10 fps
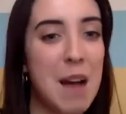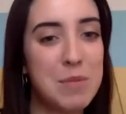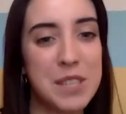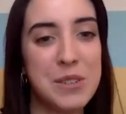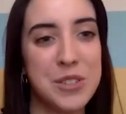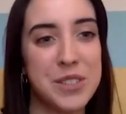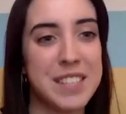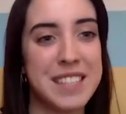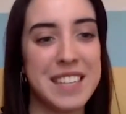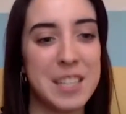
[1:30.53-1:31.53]
absolute
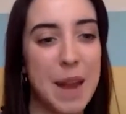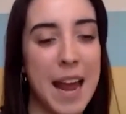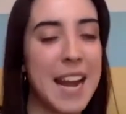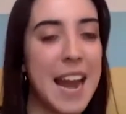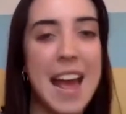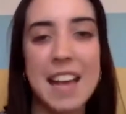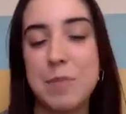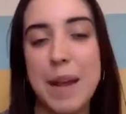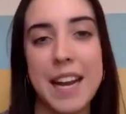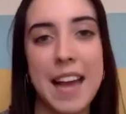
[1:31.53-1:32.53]
justice in
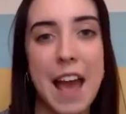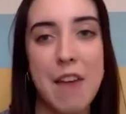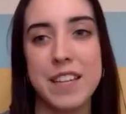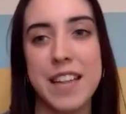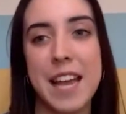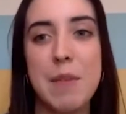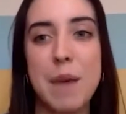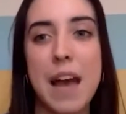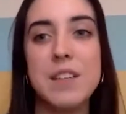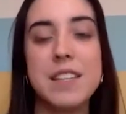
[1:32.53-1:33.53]
explaining everything
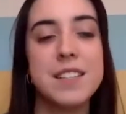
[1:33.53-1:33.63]
about it.